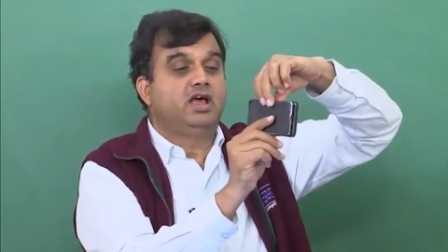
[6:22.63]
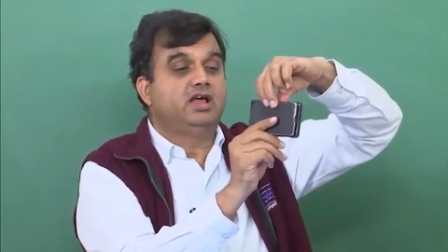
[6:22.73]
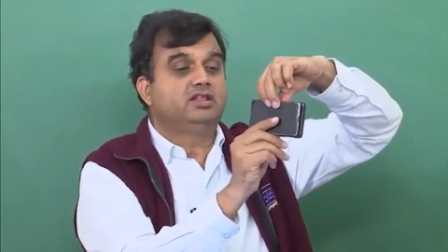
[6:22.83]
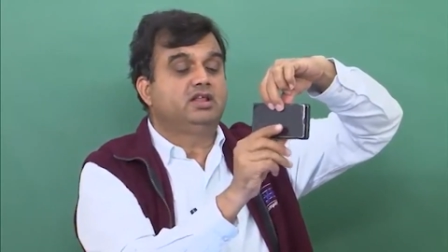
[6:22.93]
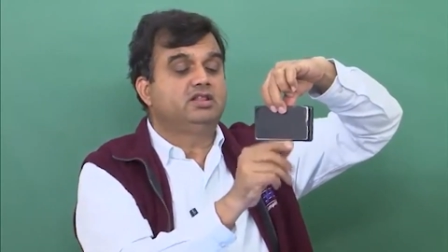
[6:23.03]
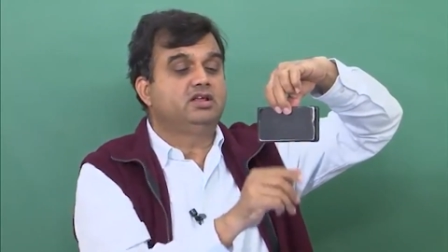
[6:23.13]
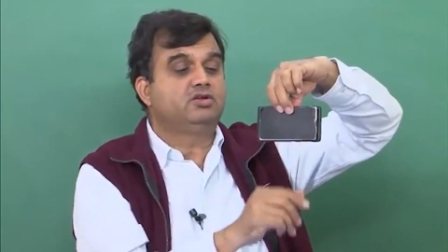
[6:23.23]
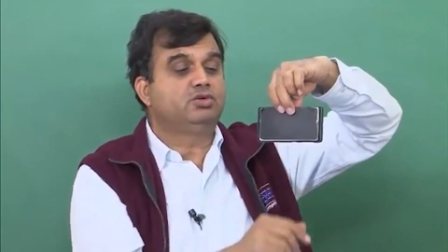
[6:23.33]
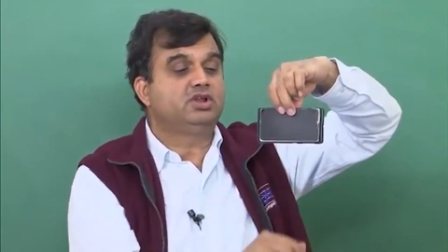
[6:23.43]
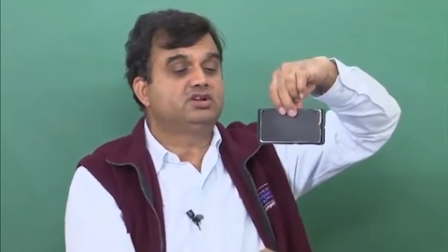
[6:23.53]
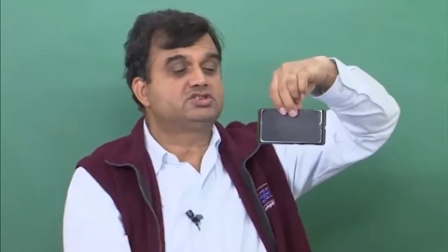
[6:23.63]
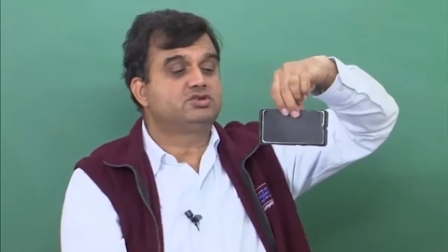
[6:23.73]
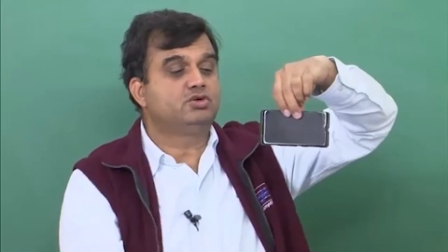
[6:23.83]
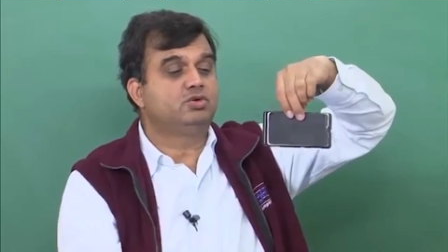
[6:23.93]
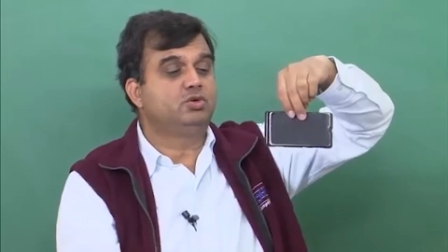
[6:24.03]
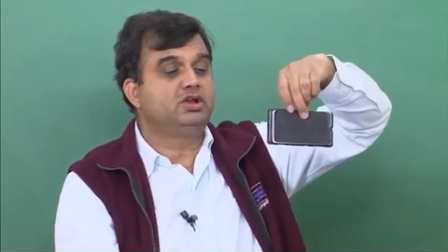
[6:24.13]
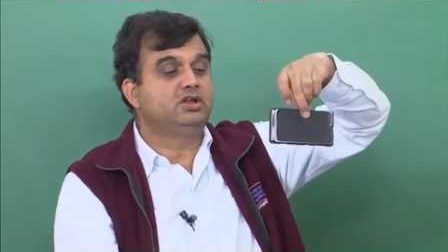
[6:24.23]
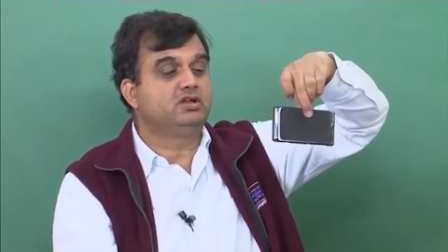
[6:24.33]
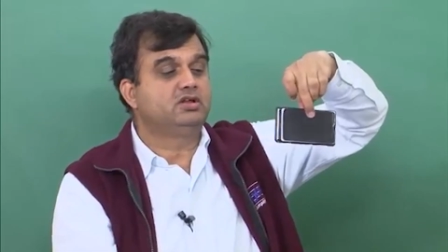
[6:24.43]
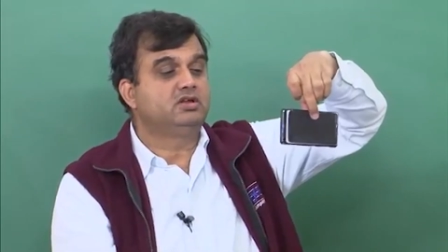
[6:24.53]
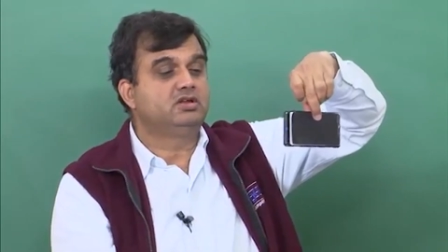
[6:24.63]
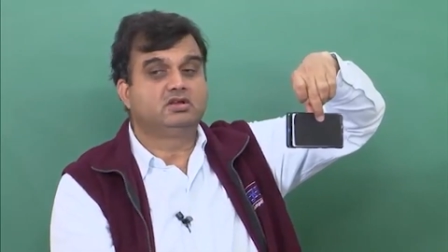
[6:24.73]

and then they rotate slowly